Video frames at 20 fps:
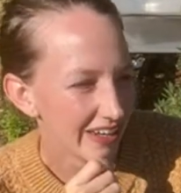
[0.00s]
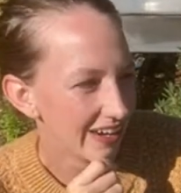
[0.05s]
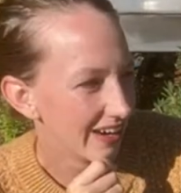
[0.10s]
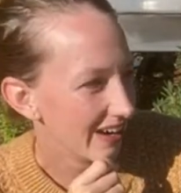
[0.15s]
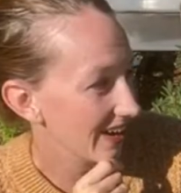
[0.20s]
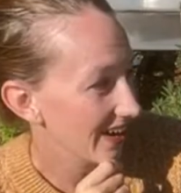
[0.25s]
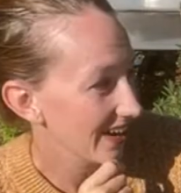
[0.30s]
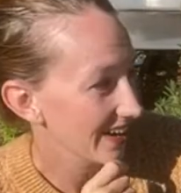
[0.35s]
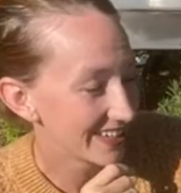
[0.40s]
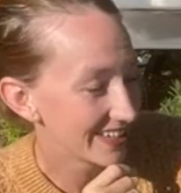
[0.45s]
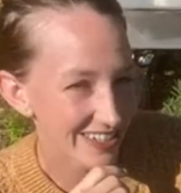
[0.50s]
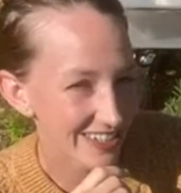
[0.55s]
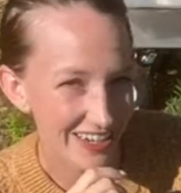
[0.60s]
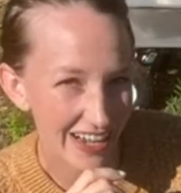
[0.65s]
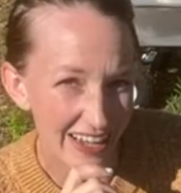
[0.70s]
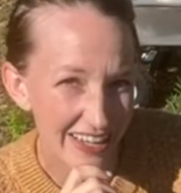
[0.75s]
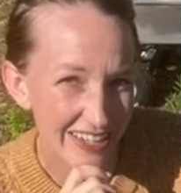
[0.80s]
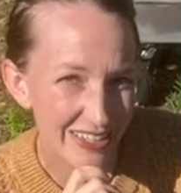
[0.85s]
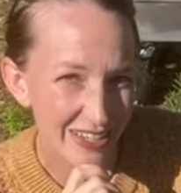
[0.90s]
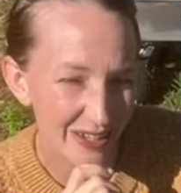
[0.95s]
It's
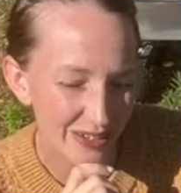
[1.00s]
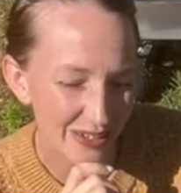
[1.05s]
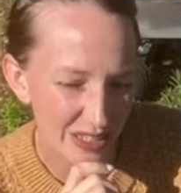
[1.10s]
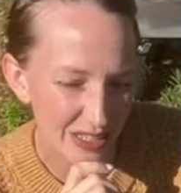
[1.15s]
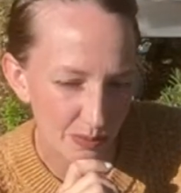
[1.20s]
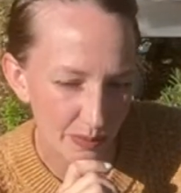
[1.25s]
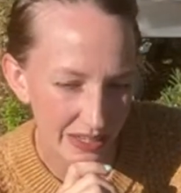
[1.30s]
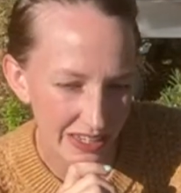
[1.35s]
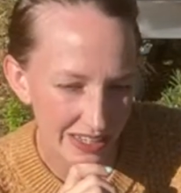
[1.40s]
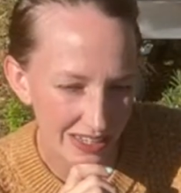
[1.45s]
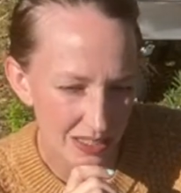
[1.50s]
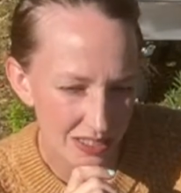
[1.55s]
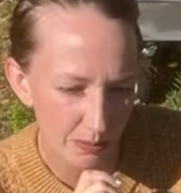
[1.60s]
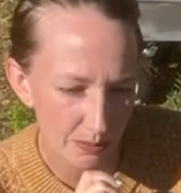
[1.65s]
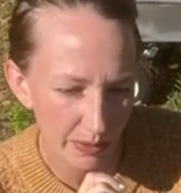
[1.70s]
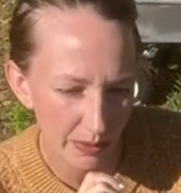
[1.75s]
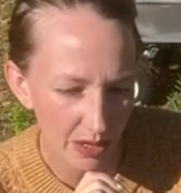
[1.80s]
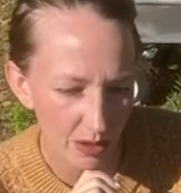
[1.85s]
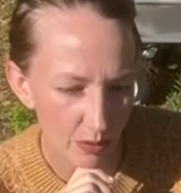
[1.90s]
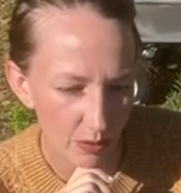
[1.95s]
not a ton of space,
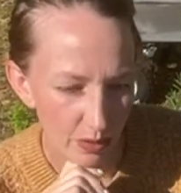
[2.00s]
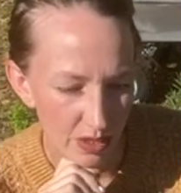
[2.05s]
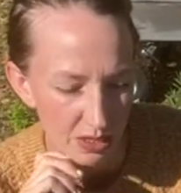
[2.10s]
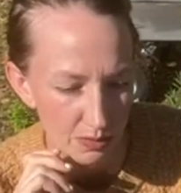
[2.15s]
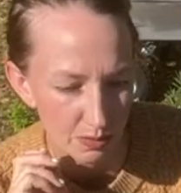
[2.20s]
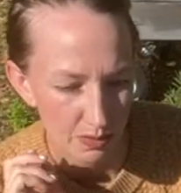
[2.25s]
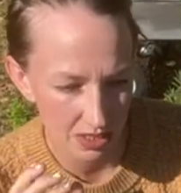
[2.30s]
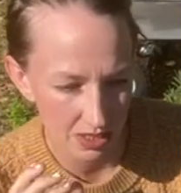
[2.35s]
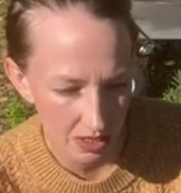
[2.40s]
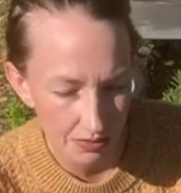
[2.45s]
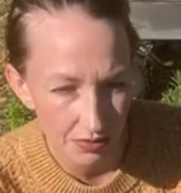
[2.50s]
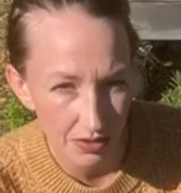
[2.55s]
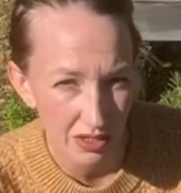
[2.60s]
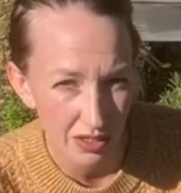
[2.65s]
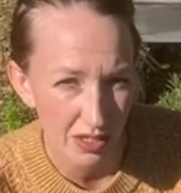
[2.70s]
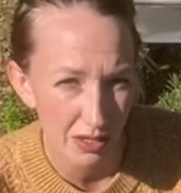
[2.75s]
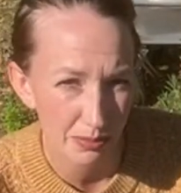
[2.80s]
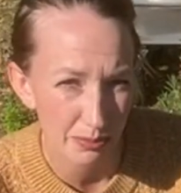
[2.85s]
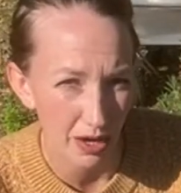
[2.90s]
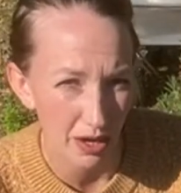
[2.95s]
but we
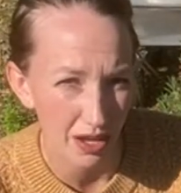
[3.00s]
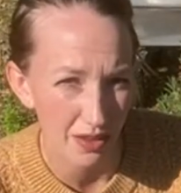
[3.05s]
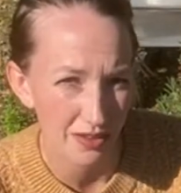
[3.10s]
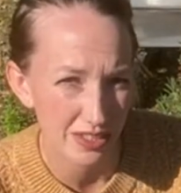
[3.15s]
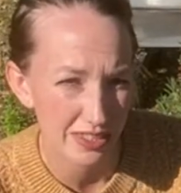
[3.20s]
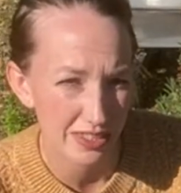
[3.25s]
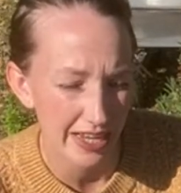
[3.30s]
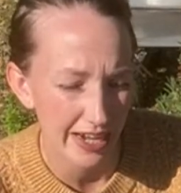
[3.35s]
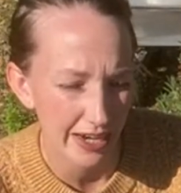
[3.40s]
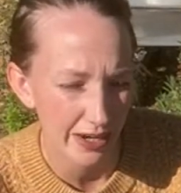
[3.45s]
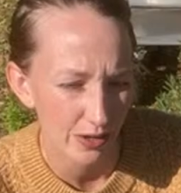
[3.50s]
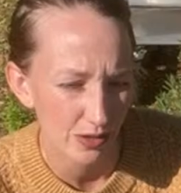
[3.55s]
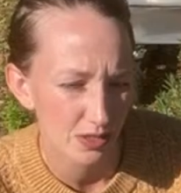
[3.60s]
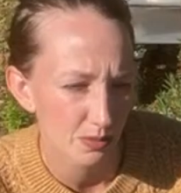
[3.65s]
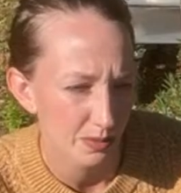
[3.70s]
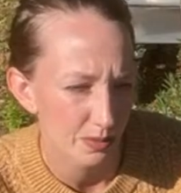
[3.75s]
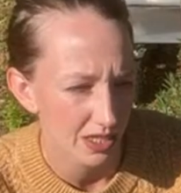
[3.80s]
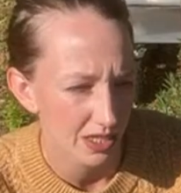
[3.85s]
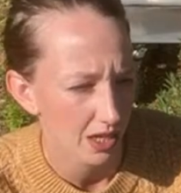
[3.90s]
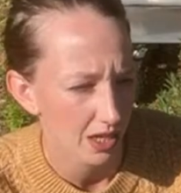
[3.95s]
specifically bought this house
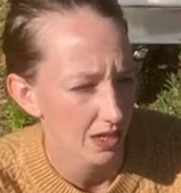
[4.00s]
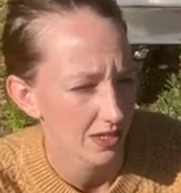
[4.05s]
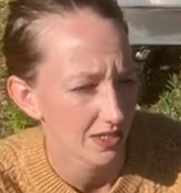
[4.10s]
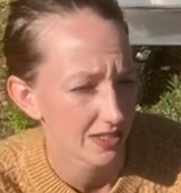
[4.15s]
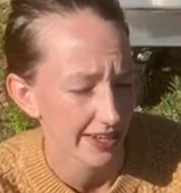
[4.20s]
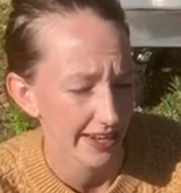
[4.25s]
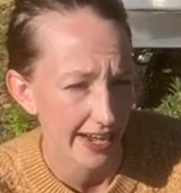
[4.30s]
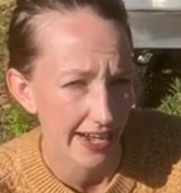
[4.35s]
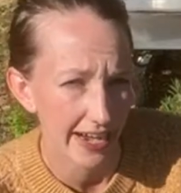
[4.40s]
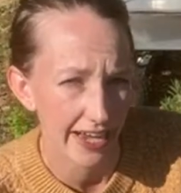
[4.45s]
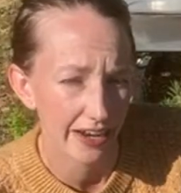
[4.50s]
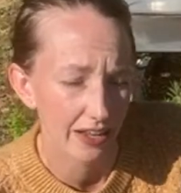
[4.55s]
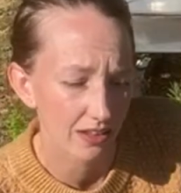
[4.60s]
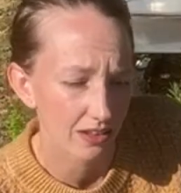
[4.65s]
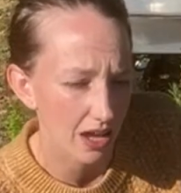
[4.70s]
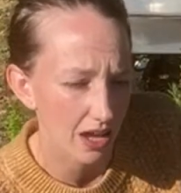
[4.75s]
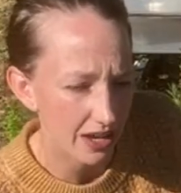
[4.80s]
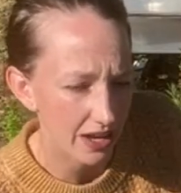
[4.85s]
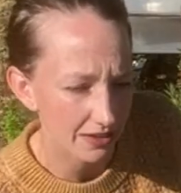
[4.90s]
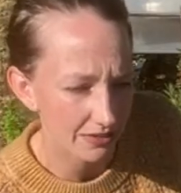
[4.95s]
because it had a
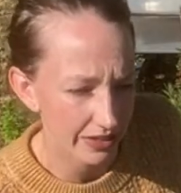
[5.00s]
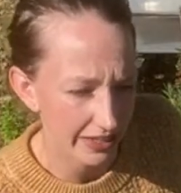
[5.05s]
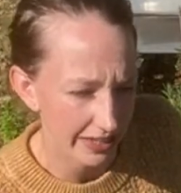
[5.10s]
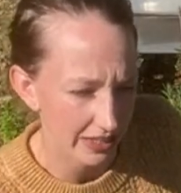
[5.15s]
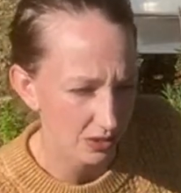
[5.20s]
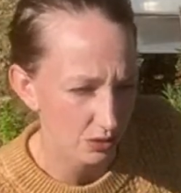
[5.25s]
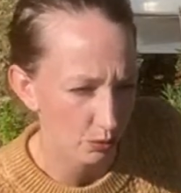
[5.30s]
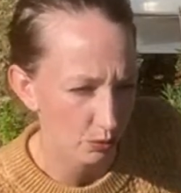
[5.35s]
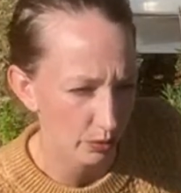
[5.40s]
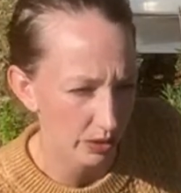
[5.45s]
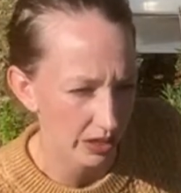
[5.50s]
lot of land